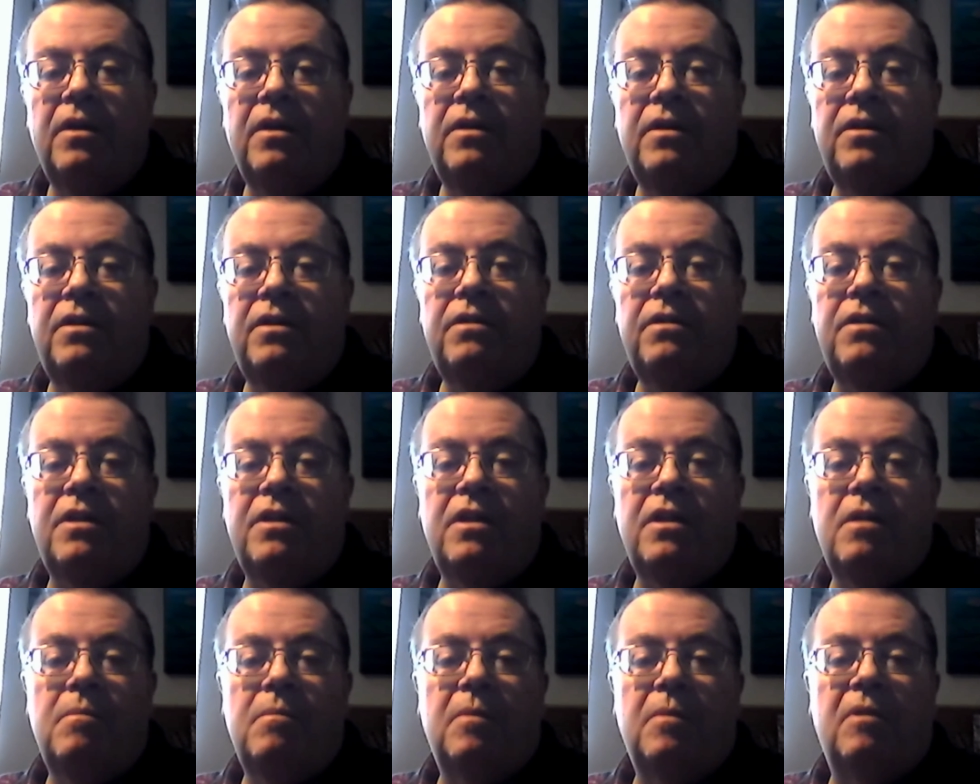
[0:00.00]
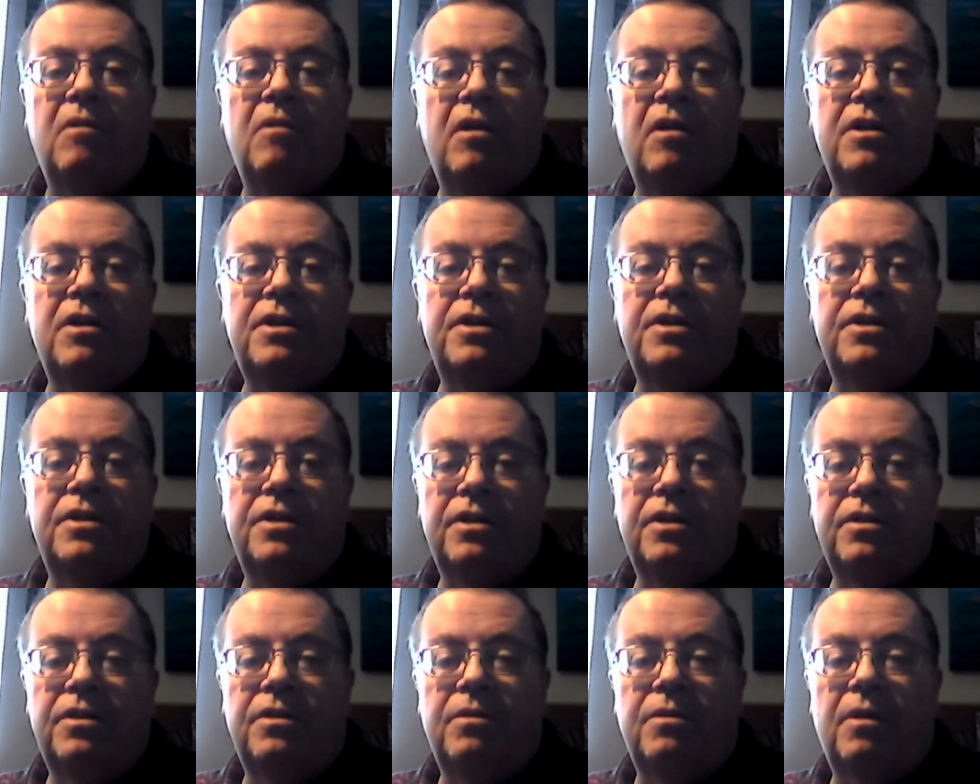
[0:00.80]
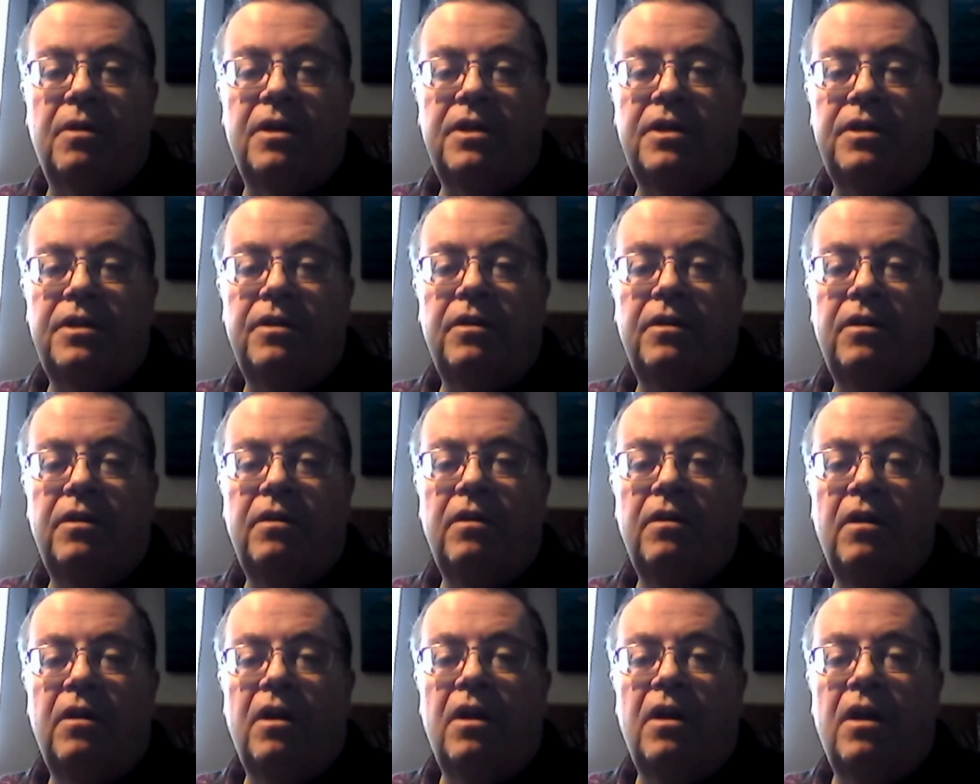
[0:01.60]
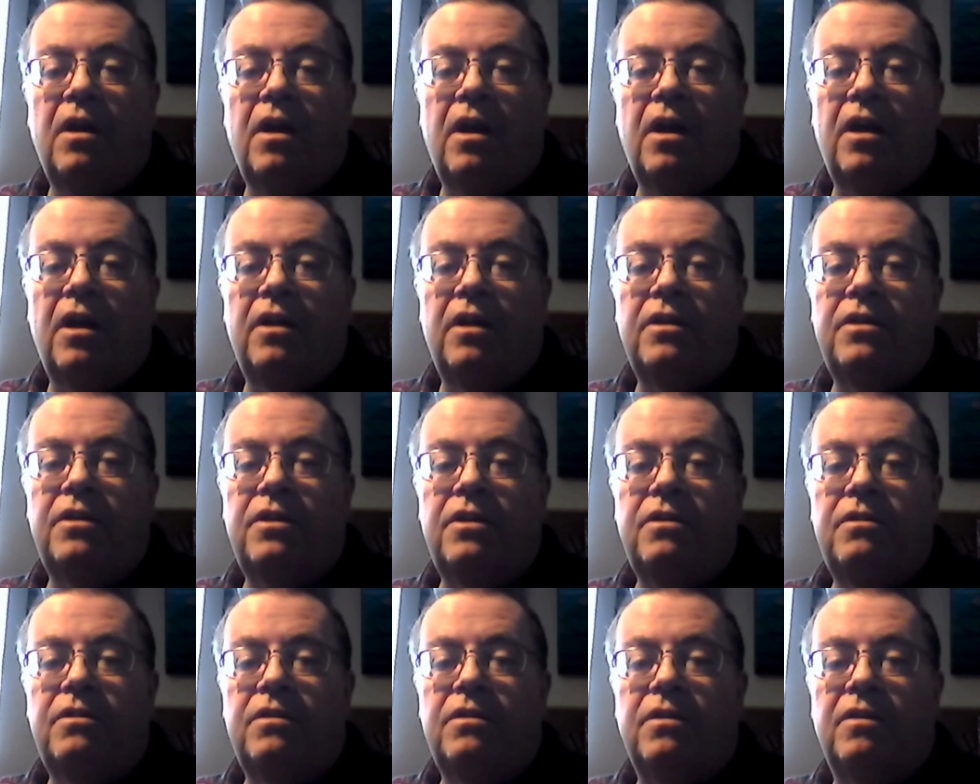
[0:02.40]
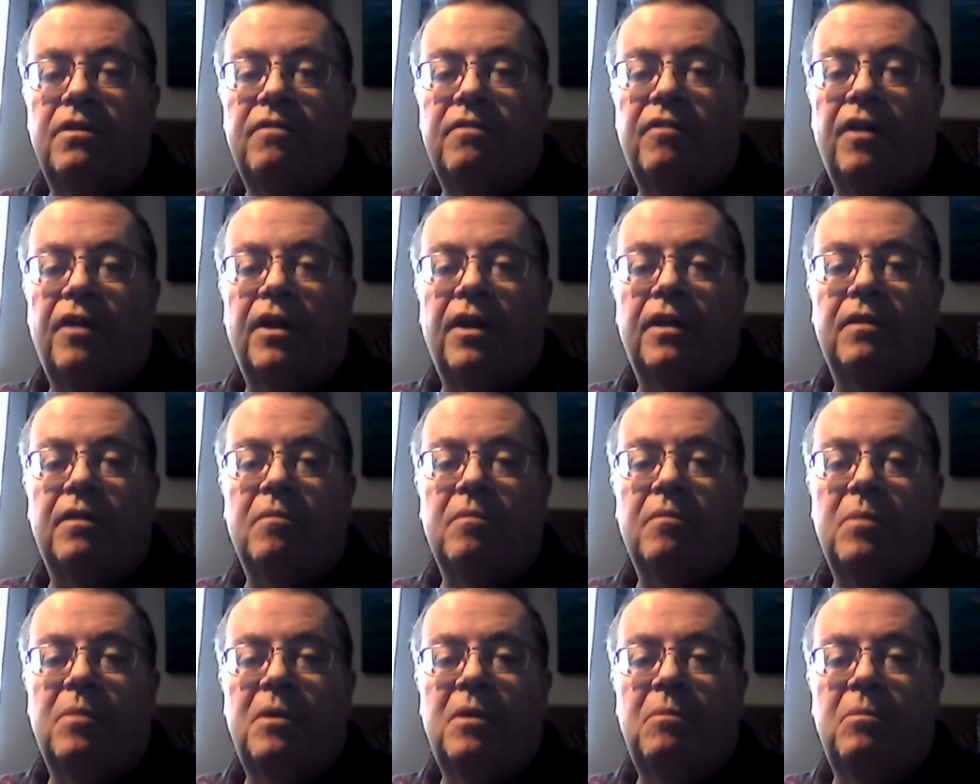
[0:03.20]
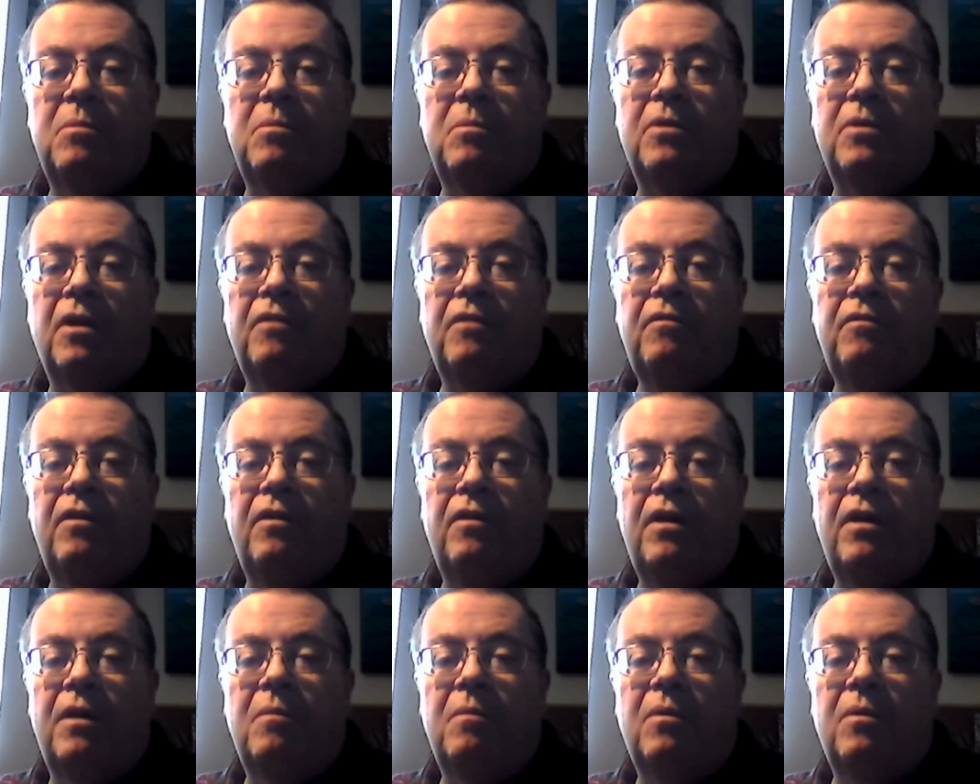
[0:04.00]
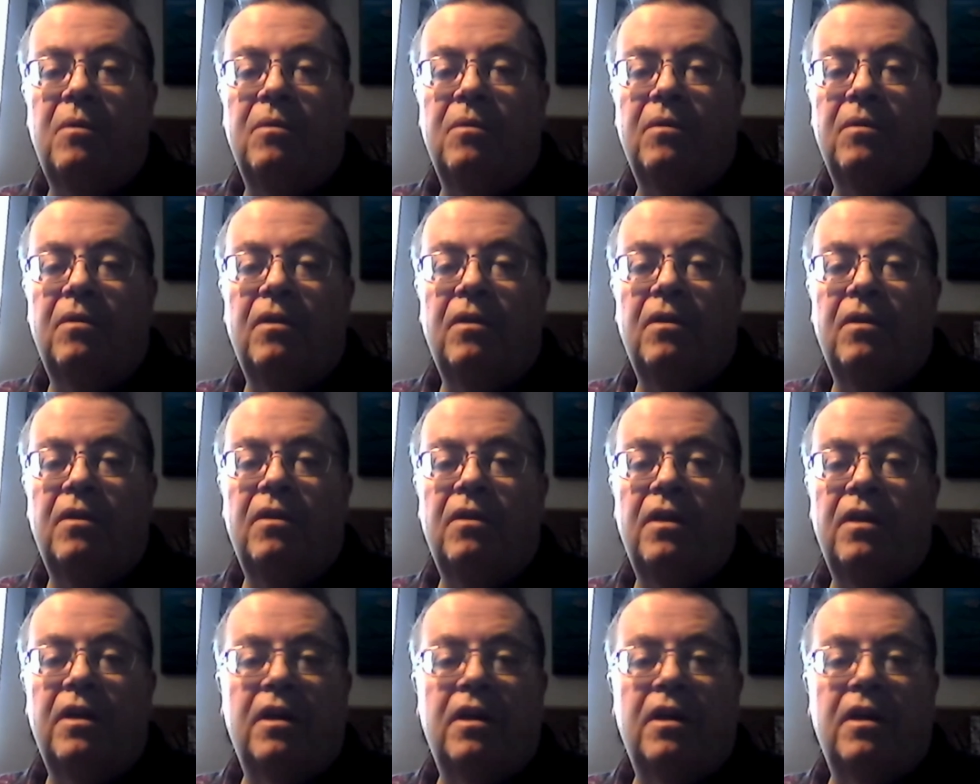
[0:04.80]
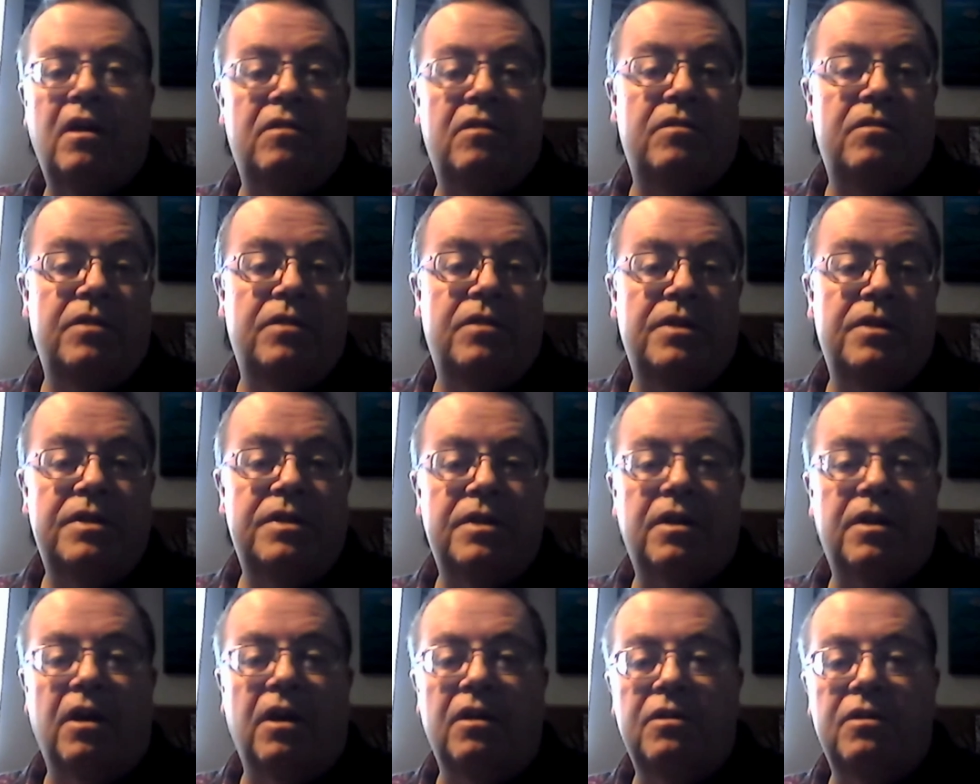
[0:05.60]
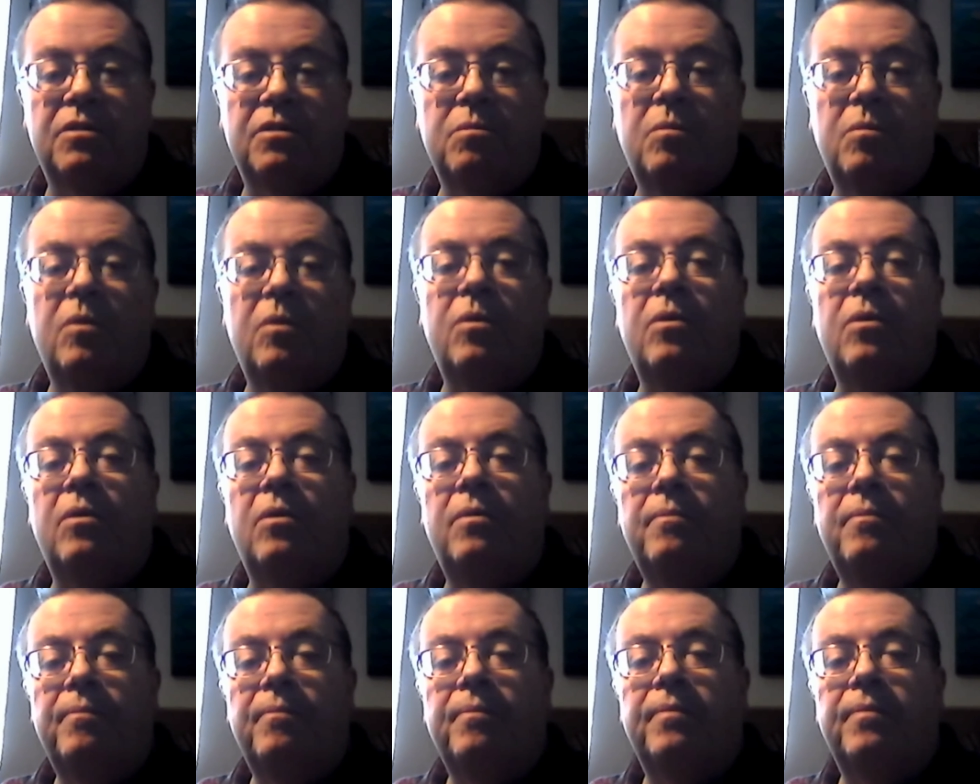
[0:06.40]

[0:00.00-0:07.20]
due to the immigration situation and due to the fact that people don't really want their countries to go to war,